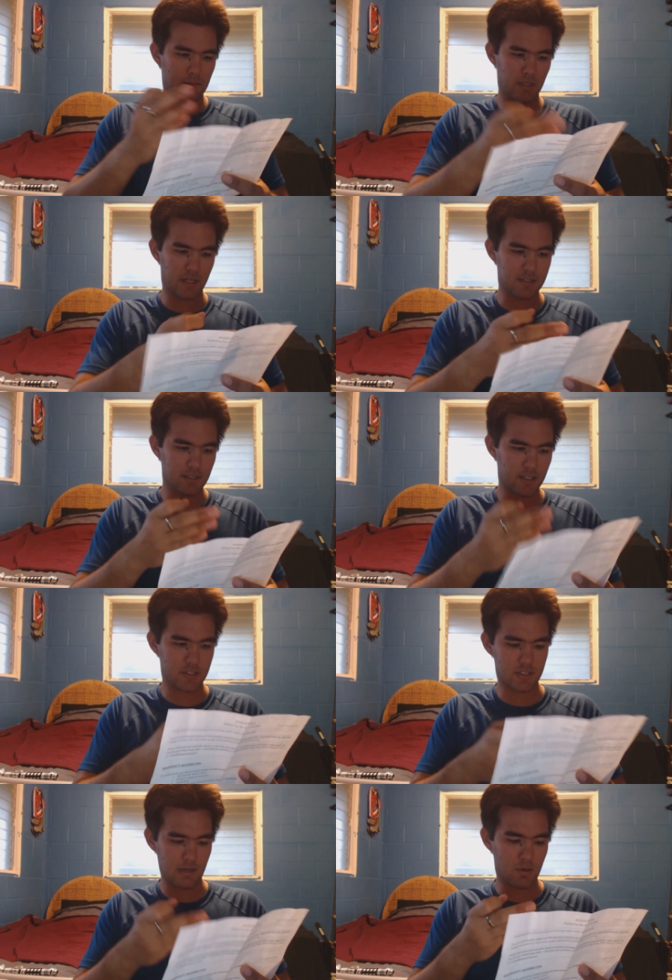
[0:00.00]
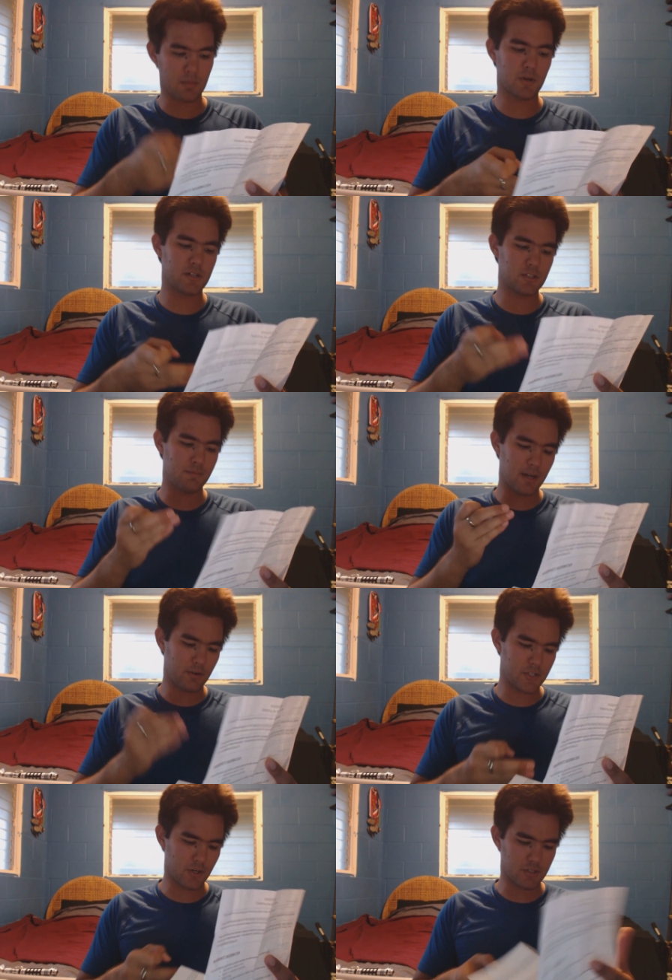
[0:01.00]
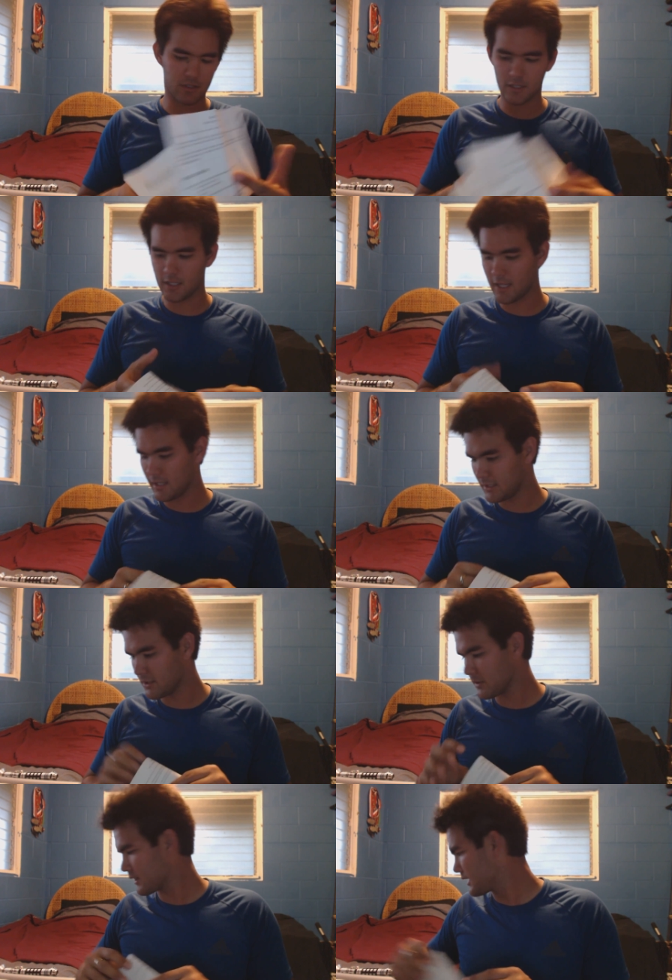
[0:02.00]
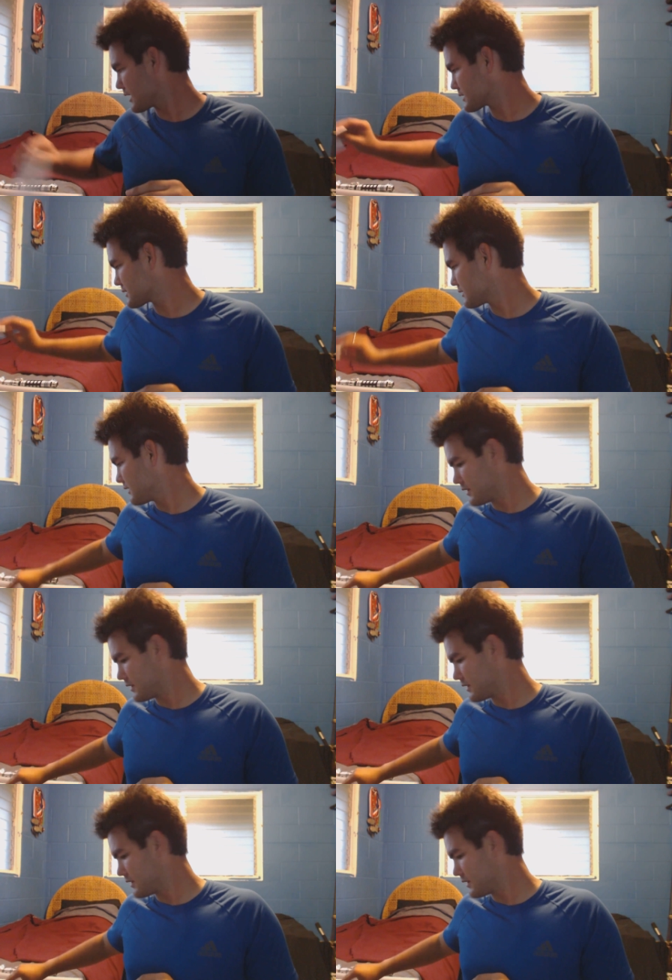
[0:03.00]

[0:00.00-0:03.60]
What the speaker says: blade installation, saber operations, battery charging, LED quick connects,